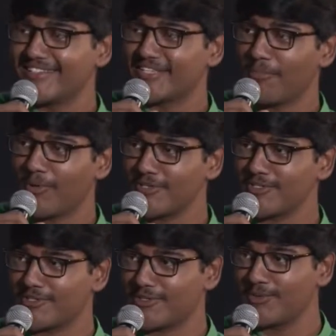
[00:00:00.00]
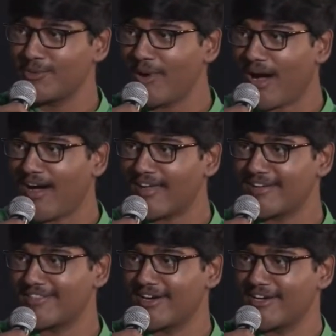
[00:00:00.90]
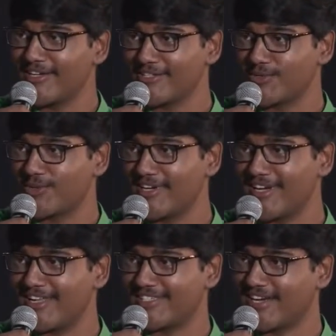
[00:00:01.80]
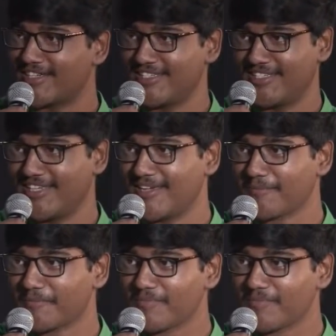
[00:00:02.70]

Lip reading: Suppose you are a third year student at SRCC.